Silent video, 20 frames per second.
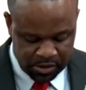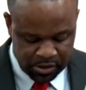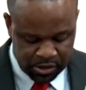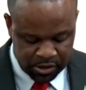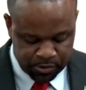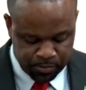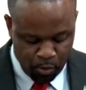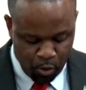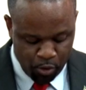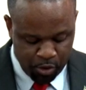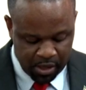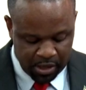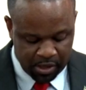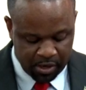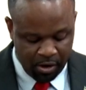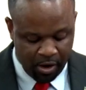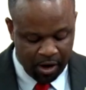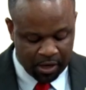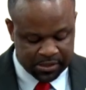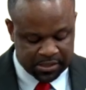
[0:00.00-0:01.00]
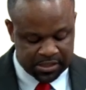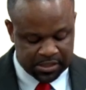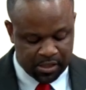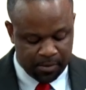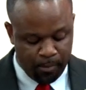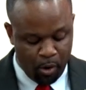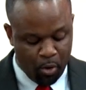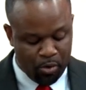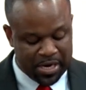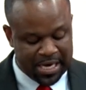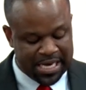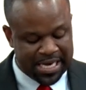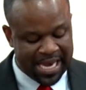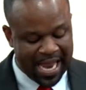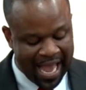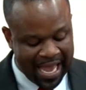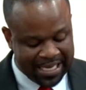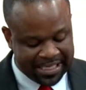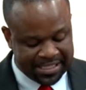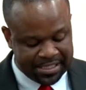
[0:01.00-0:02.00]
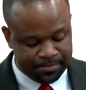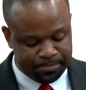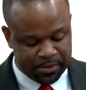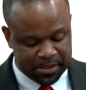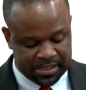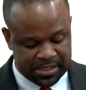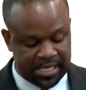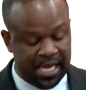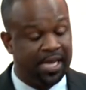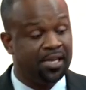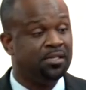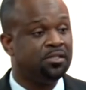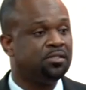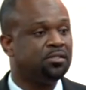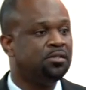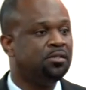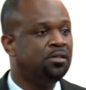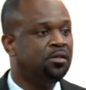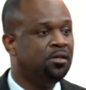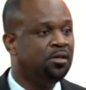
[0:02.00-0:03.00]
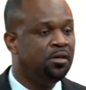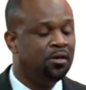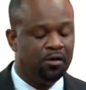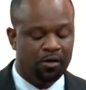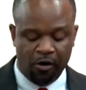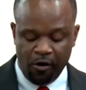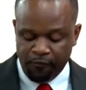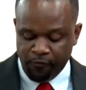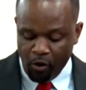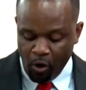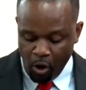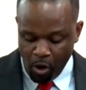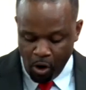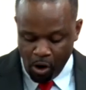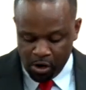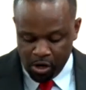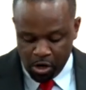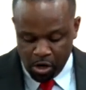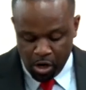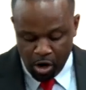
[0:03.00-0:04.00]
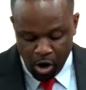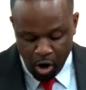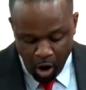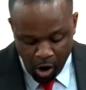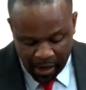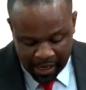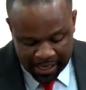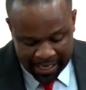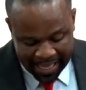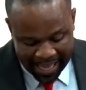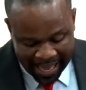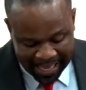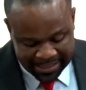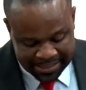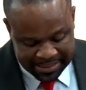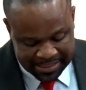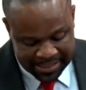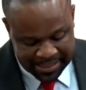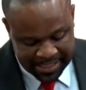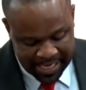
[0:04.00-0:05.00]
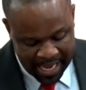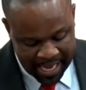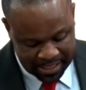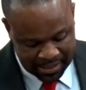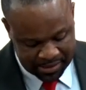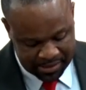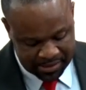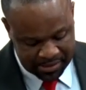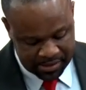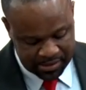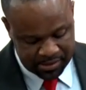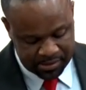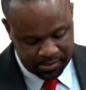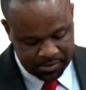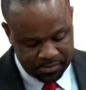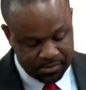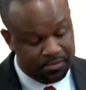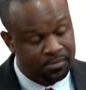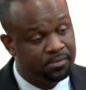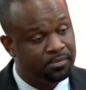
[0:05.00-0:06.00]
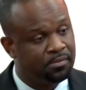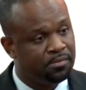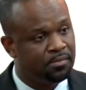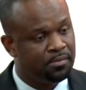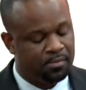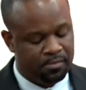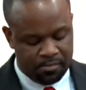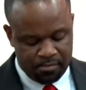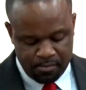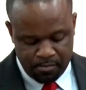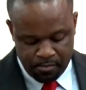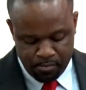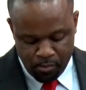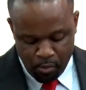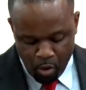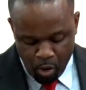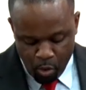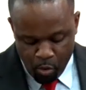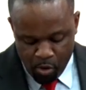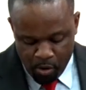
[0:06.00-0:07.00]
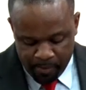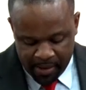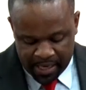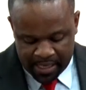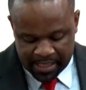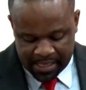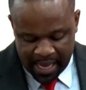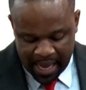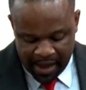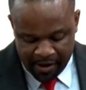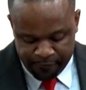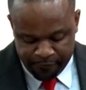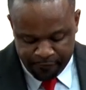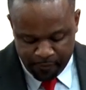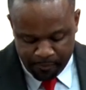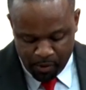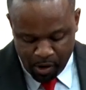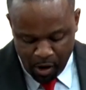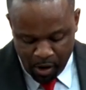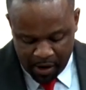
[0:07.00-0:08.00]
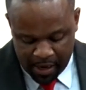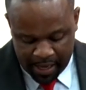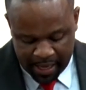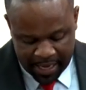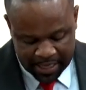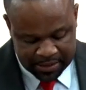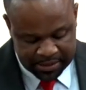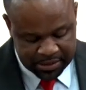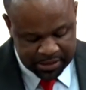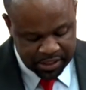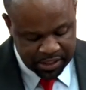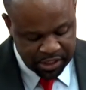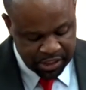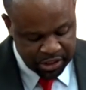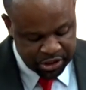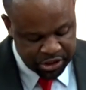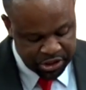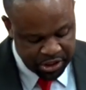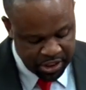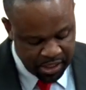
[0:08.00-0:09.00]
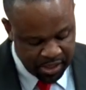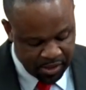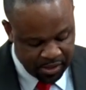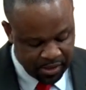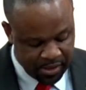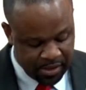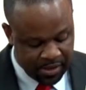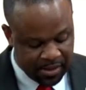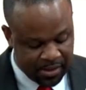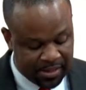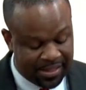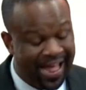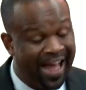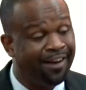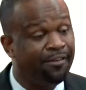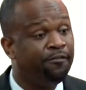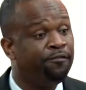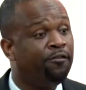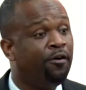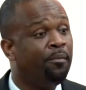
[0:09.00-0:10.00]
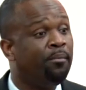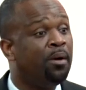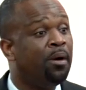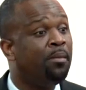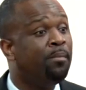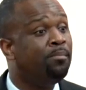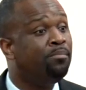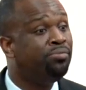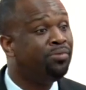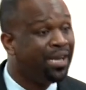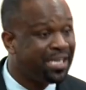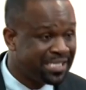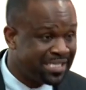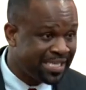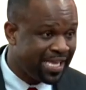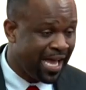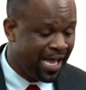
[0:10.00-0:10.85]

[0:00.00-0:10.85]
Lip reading: Smoking causes about 90% of all lung cancer deaths. More women die from lung cancer each year than from breast